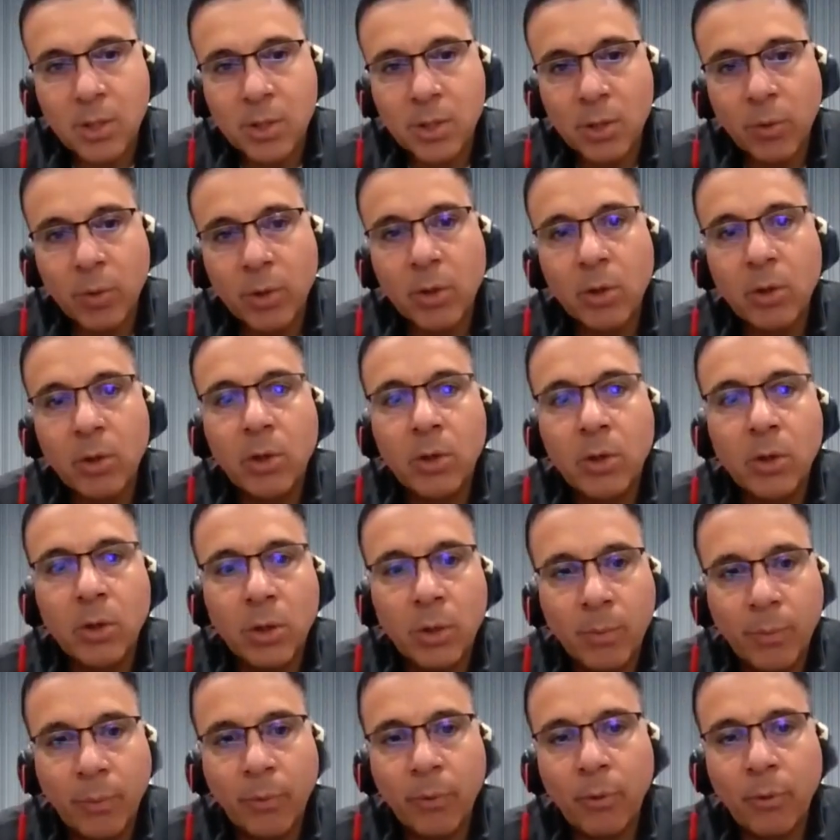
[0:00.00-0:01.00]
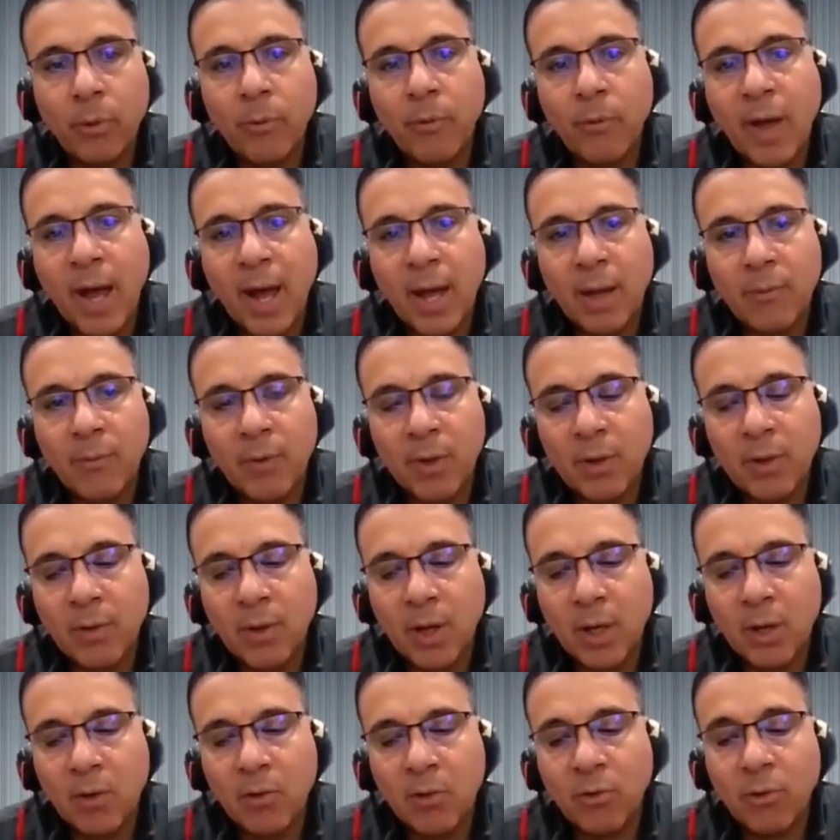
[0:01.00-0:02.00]
And so it could prove
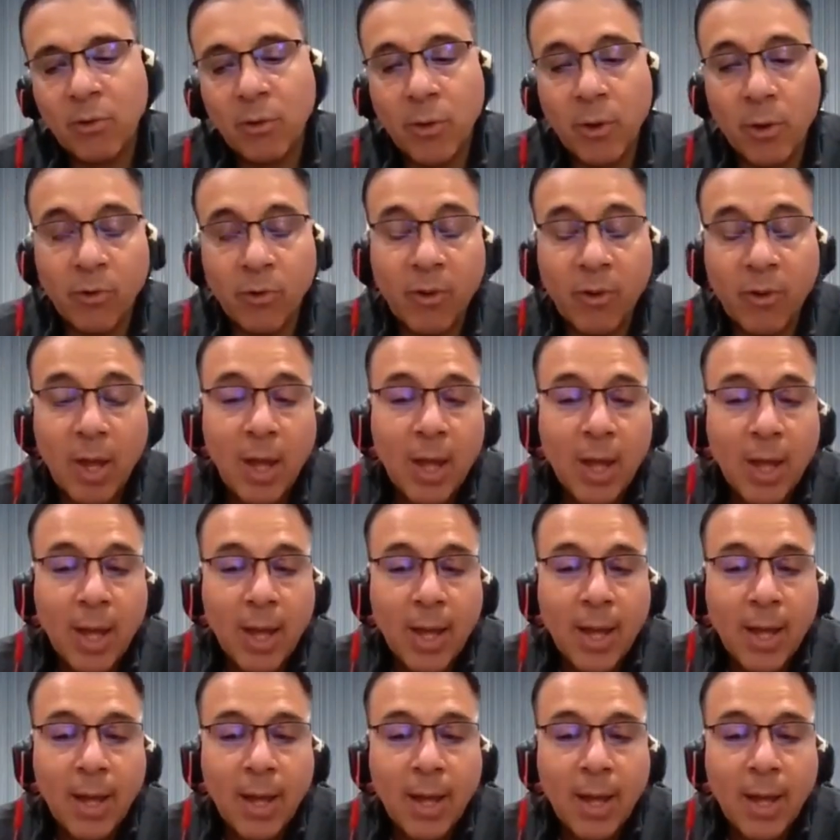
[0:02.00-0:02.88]
advantageous. So there's,